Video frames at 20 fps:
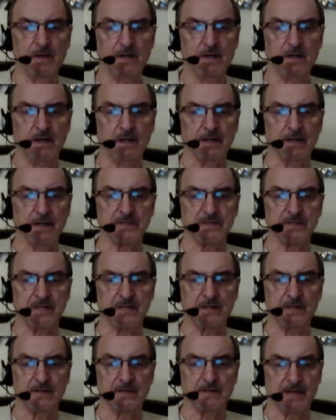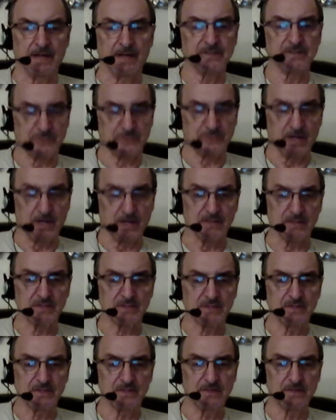And I said, that's trust
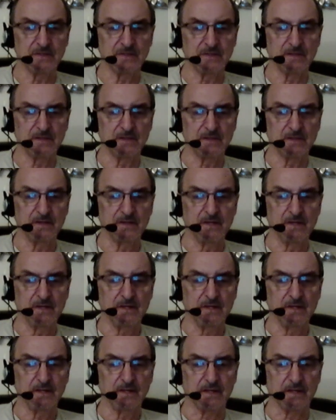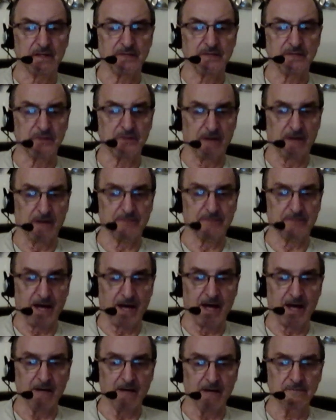that you have to
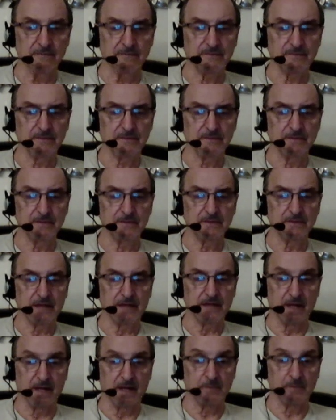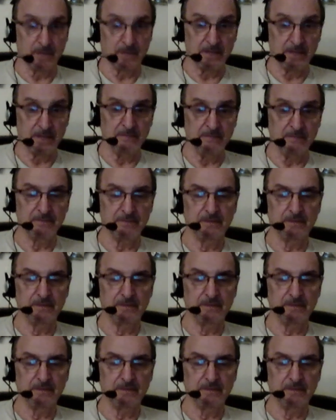have and believe.